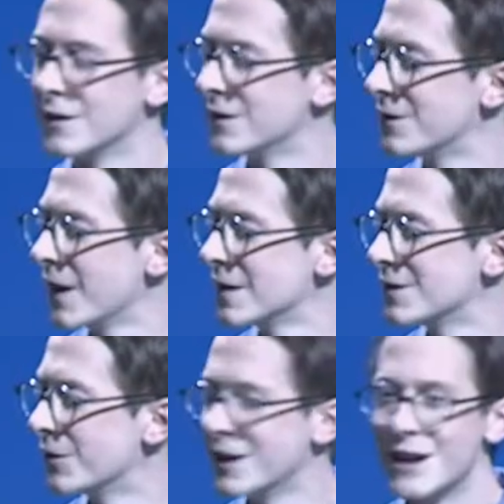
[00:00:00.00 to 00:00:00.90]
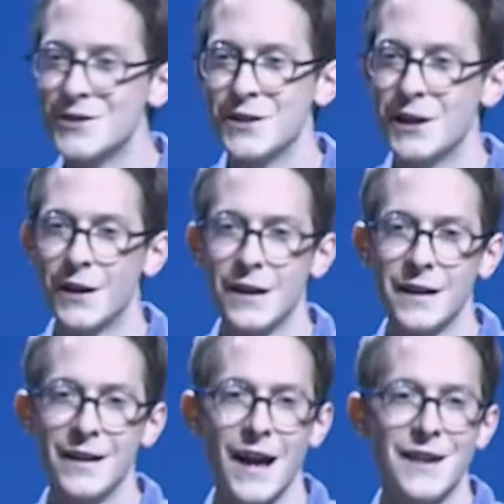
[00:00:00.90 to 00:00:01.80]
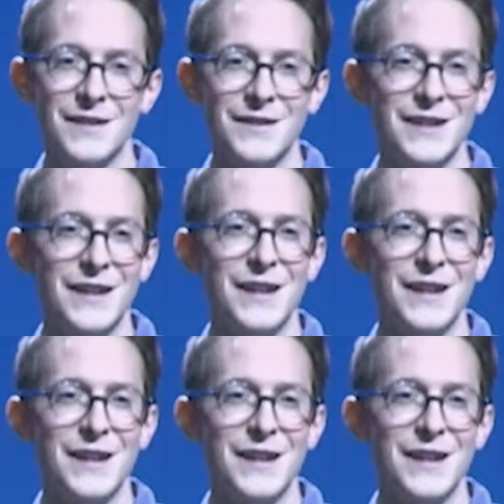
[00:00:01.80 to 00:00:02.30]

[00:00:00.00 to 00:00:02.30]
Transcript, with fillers: a fancy degree in engineering and